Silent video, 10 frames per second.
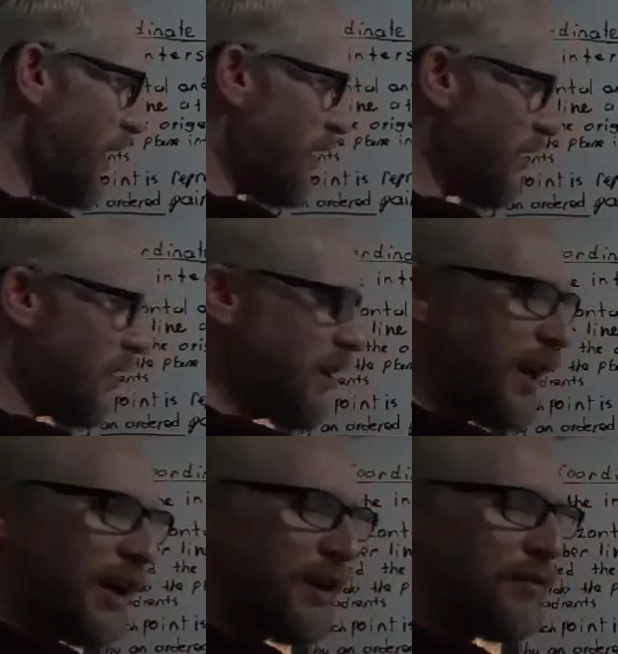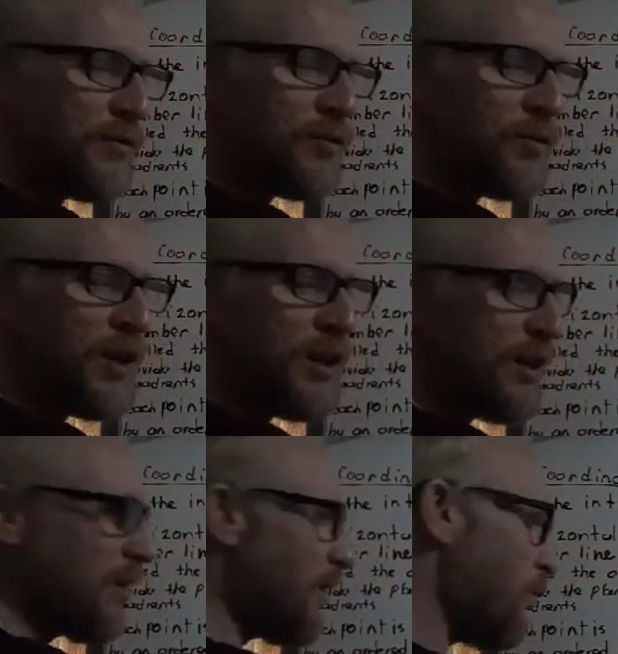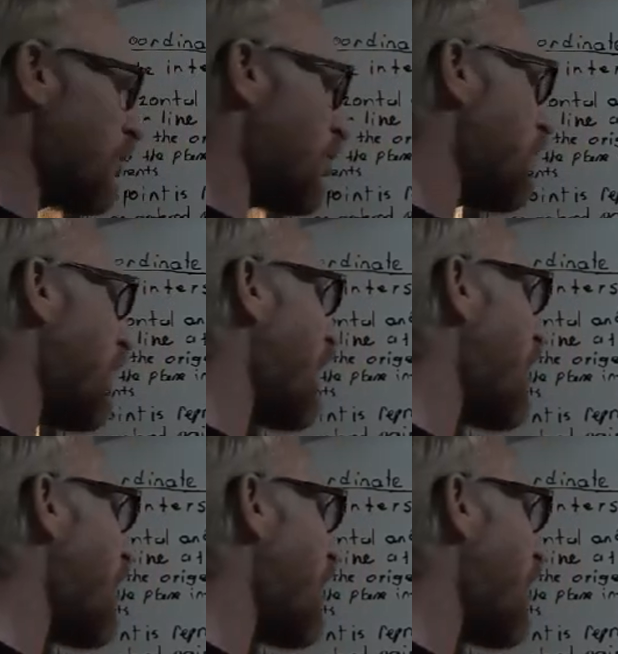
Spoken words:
that -3, which is my